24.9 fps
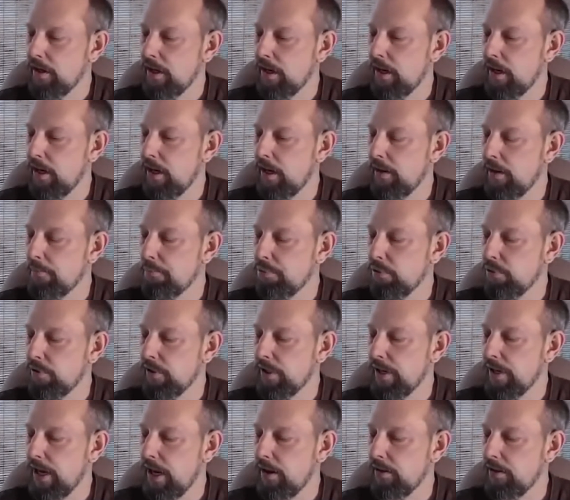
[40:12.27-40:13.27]
I pull
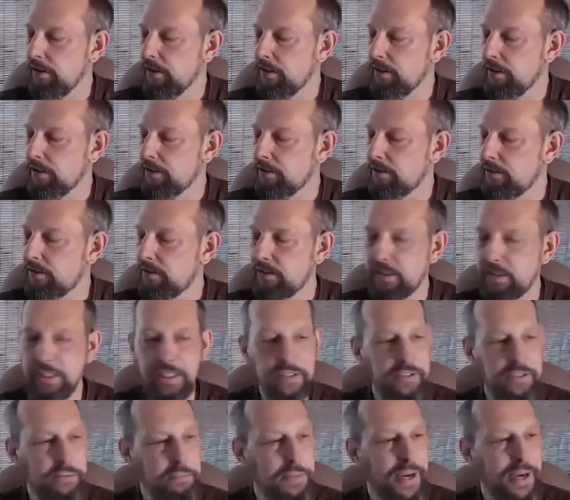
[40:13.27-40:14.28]
it out,
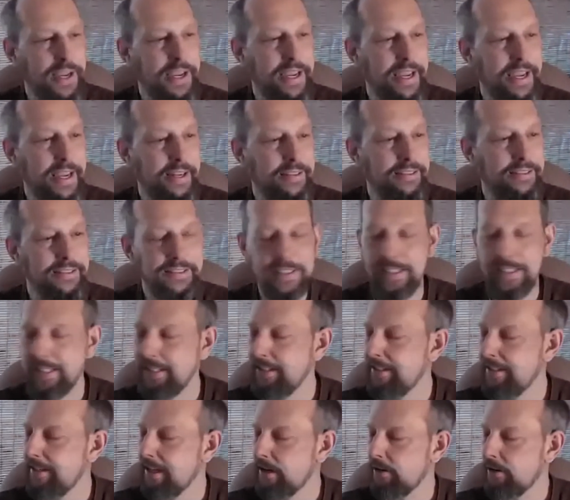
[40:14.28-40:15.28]
stings my hands, stinging
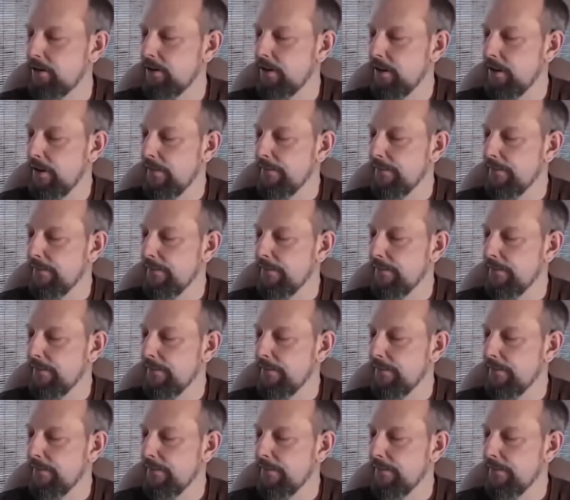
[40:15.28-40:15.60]
nettle.